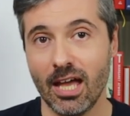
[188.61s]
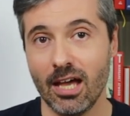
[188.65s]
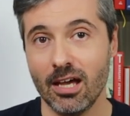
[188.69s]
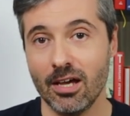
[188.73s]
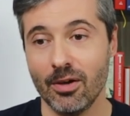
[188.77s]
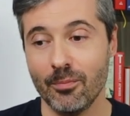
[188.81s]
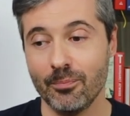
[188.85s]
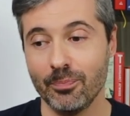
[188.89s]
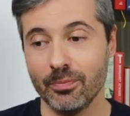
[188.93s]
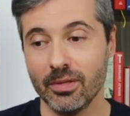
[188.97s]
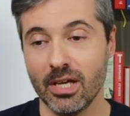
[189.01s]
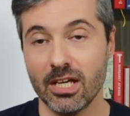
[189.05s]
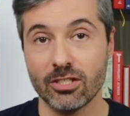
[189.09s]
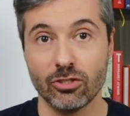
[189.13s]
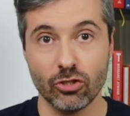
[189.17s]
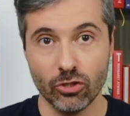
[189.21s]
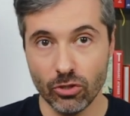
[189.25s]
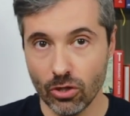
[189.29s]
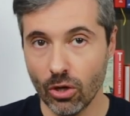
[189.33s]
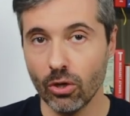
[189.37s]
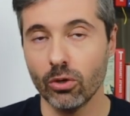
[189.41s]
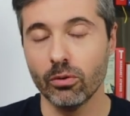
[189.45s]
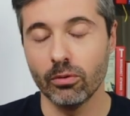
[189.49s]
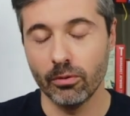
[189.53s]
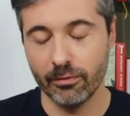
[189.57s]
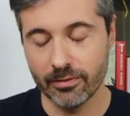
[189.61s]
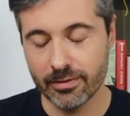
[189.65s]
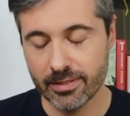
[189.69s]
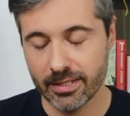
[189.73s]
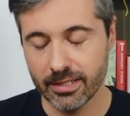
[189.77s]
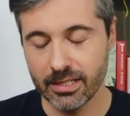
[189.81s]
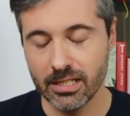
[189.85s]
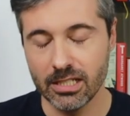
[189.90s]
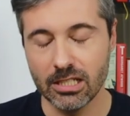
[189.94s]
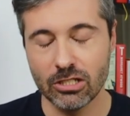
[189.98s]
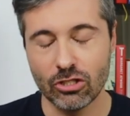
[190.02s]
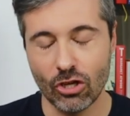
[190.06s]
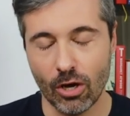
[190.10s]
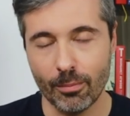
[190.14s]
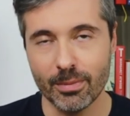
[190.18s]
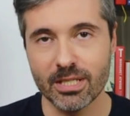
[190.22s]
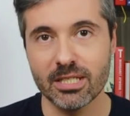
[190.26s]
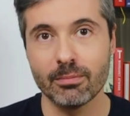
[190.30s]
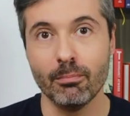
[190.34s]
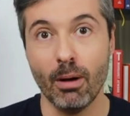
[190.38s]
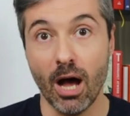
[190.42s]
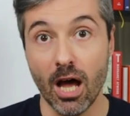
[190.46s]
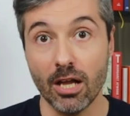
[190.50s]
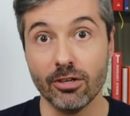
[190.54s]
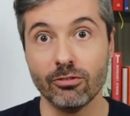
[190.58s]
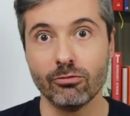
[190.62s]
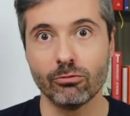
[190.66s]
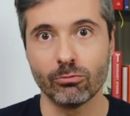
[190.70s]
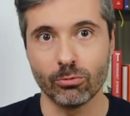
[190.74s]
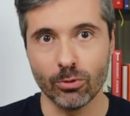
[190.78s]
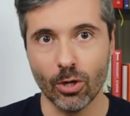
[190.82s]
As you know, obviously, Thomas Mann